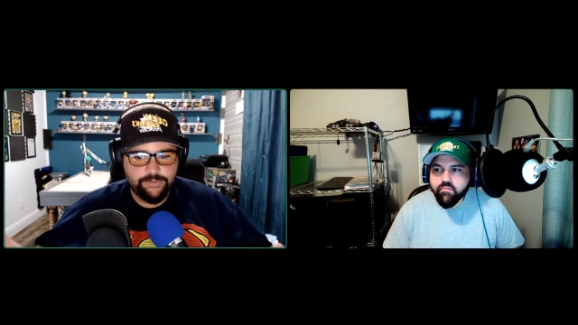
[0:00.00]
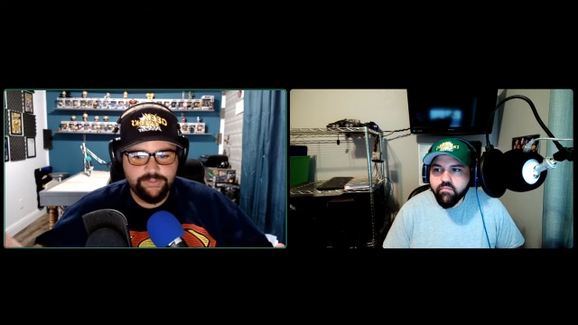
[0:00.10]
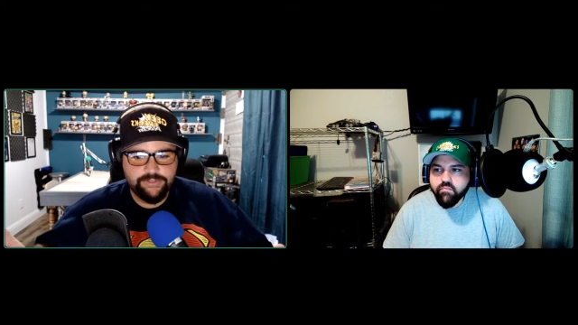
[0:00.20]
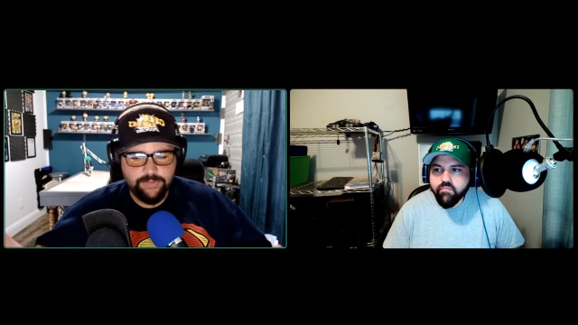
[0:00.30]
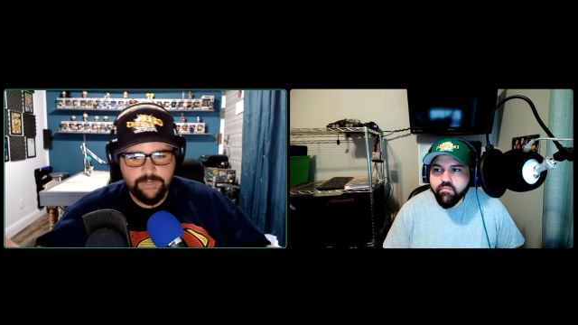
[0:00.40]

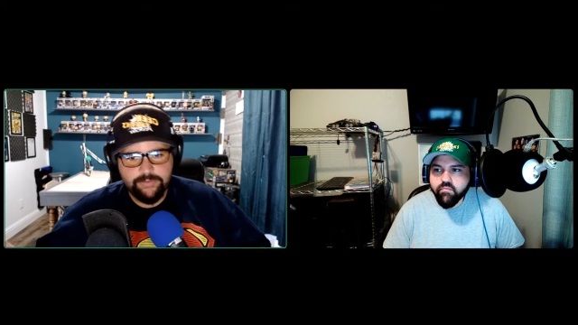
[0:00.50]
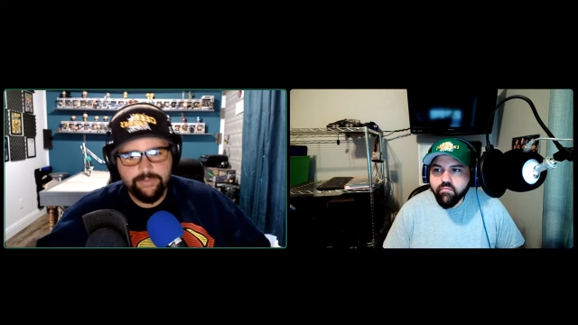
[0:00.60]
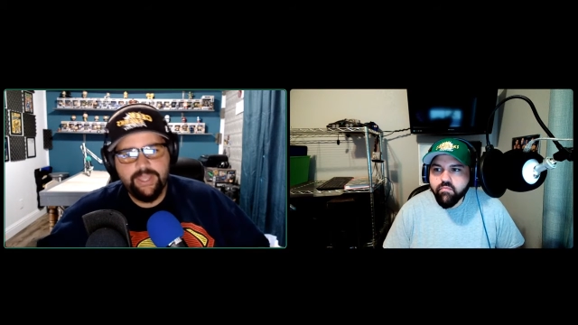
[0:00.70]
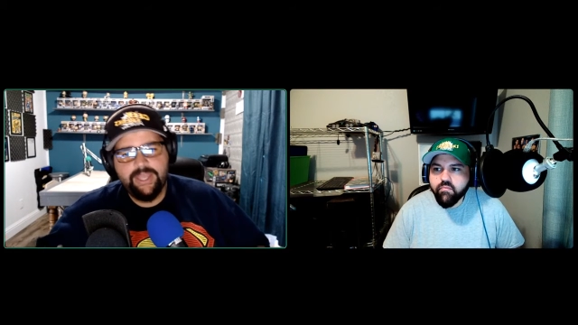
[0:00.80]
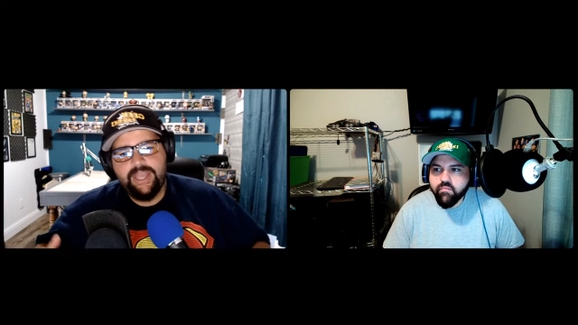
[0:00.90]
Speaker 1: Squeezes is one of them,
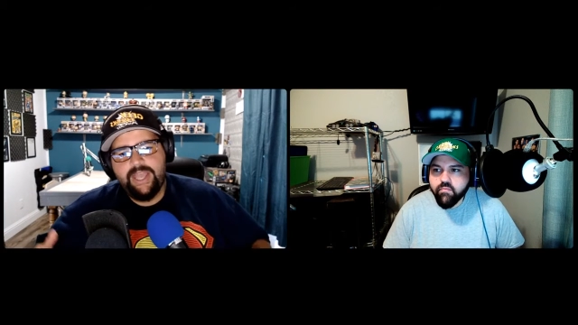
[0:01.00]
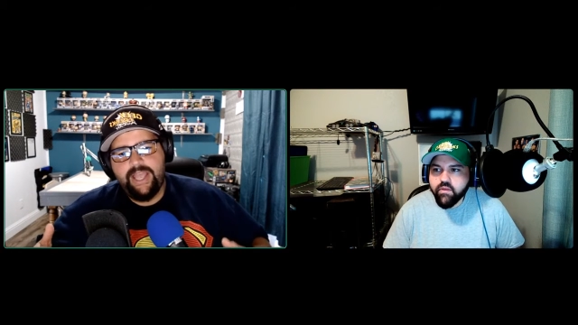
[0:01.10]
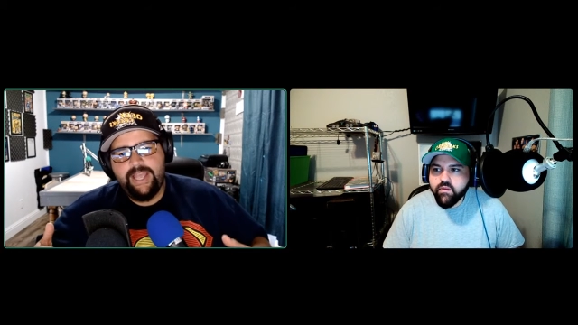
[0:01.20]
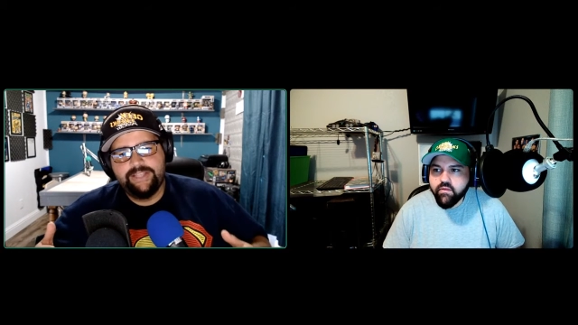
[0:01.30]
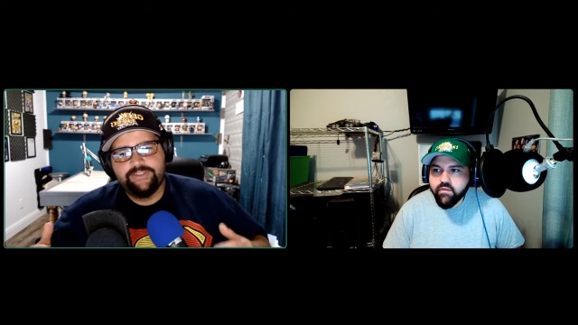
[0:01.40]

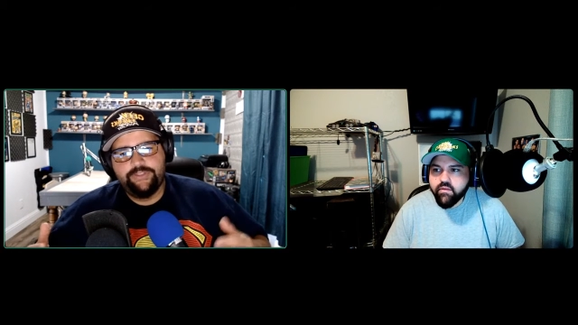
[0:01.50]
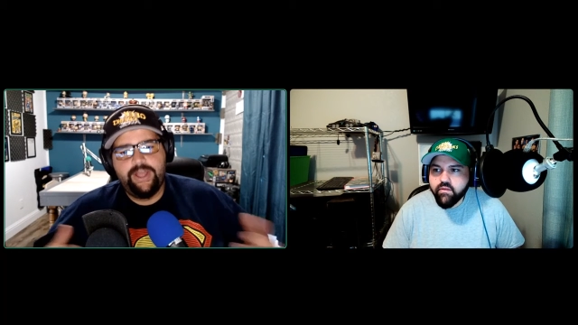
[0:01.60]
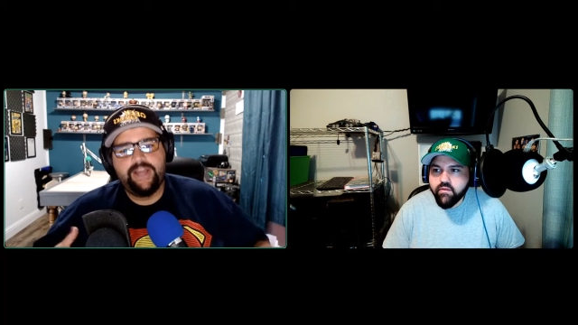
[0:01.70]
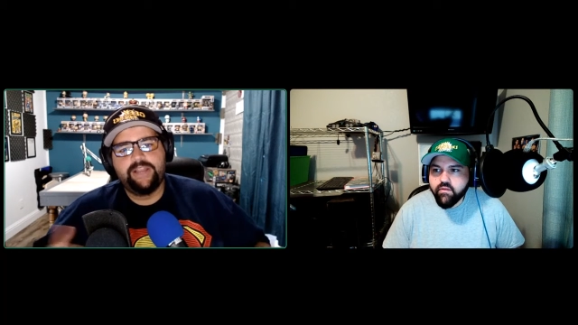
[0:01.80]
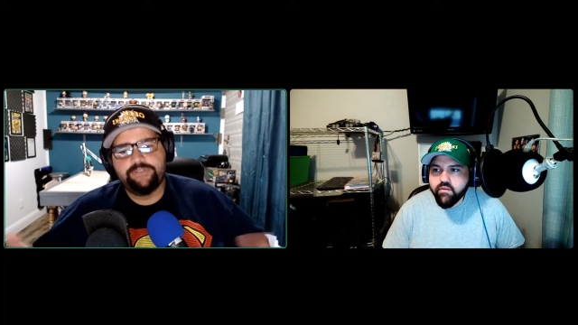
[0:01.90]
and
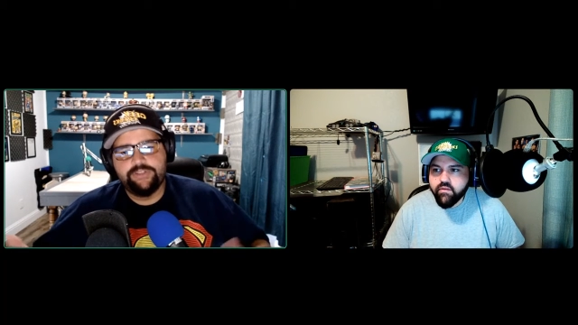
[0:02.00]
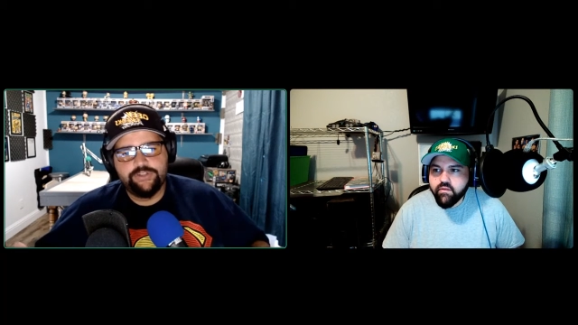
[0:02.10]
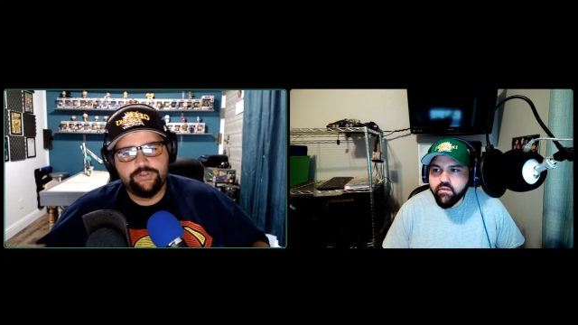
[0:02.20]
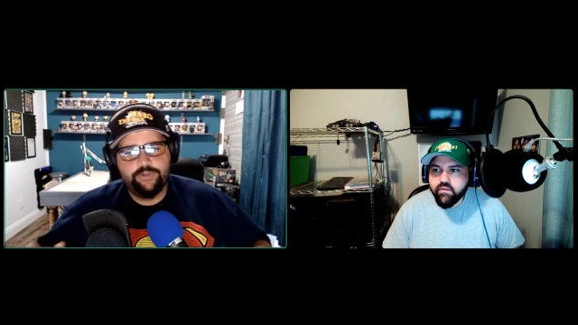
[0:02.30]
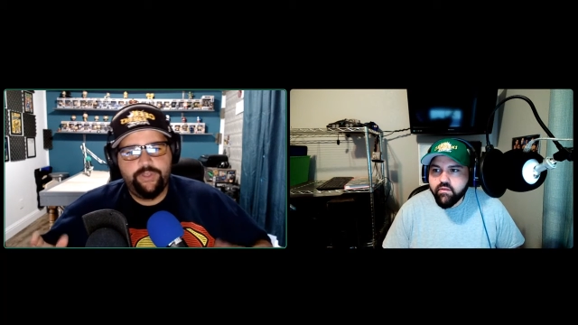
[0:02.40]
they're adding him to
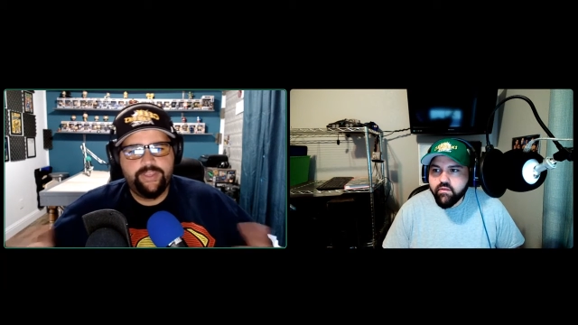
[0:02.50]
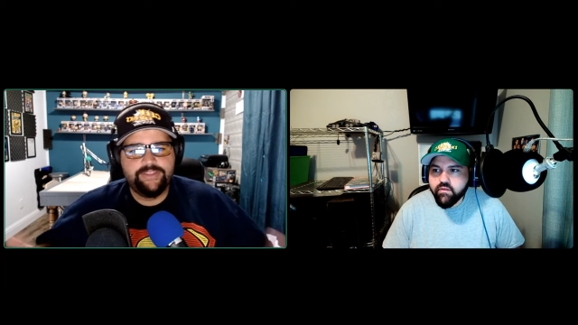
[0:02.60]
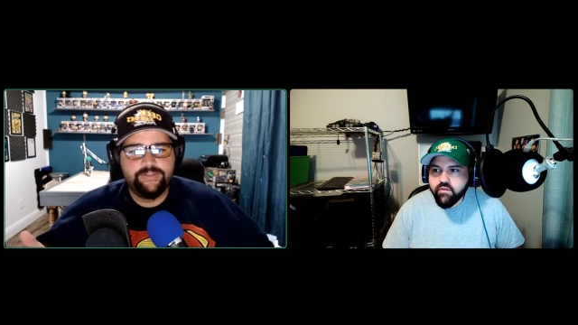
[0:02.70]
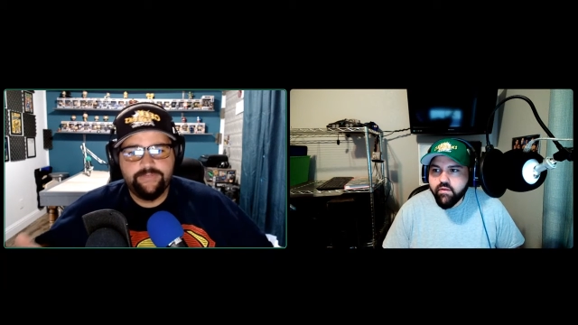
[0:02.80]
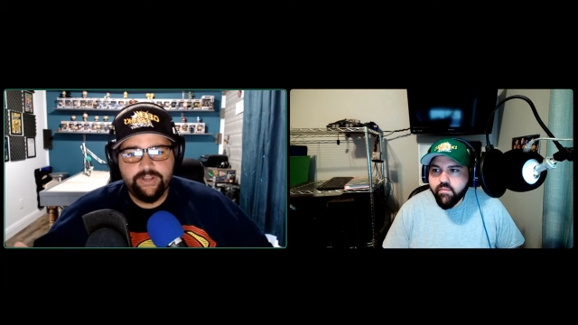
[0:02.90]
Control. I think he's
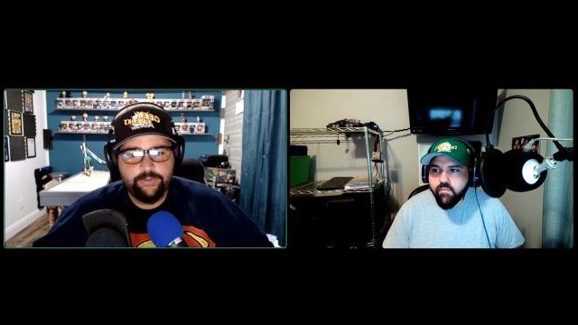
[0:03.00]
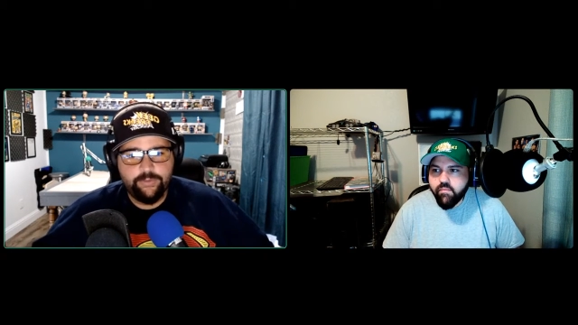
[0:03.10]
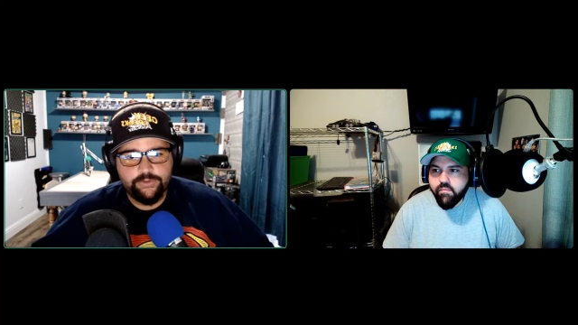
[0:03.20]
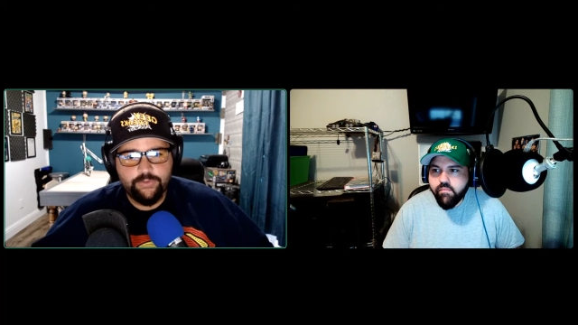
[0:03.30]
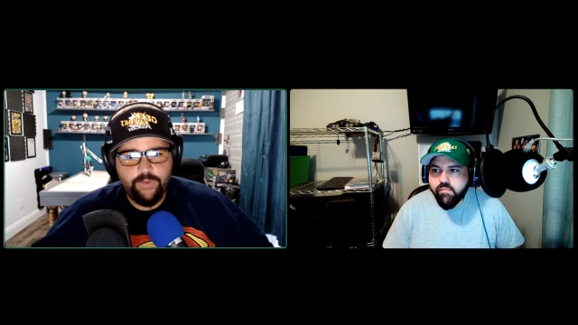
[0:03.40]
going to fit into the
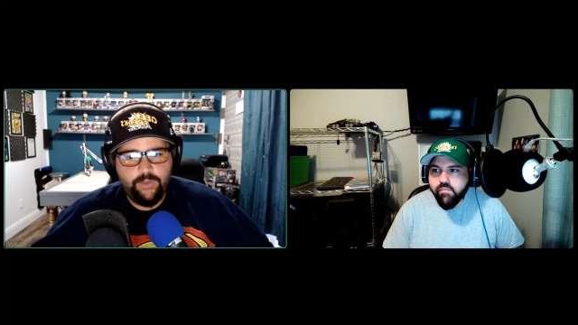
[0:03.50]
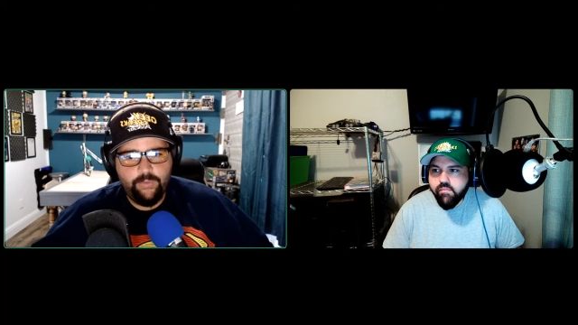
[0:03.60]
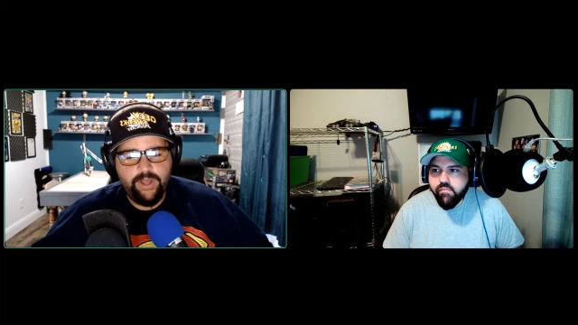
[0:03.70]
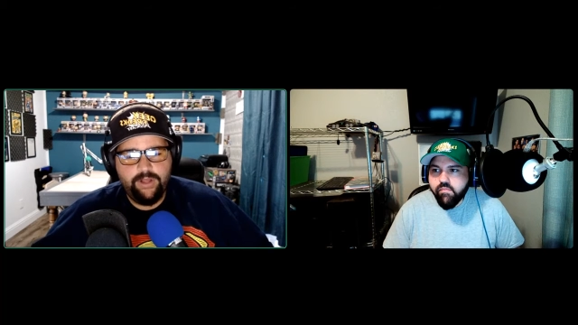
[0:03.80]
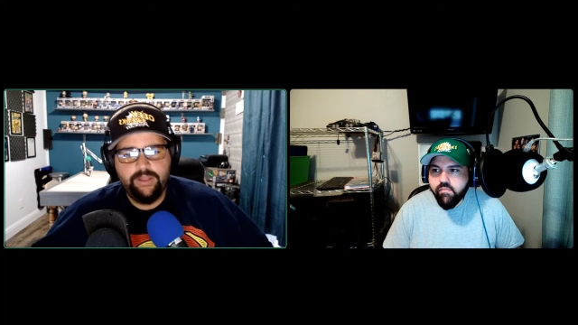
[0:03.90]
world quite
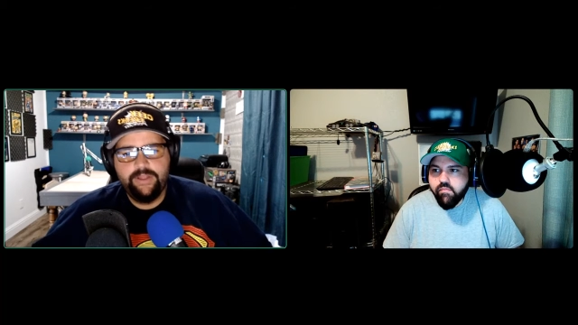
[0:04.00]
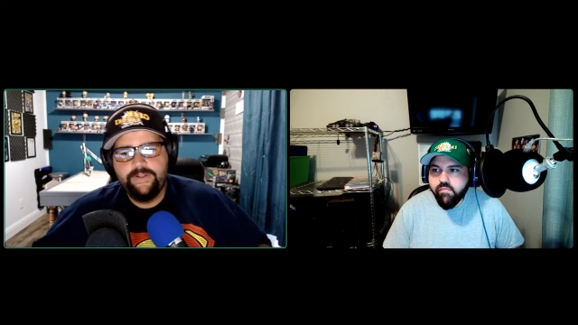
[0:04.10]
well.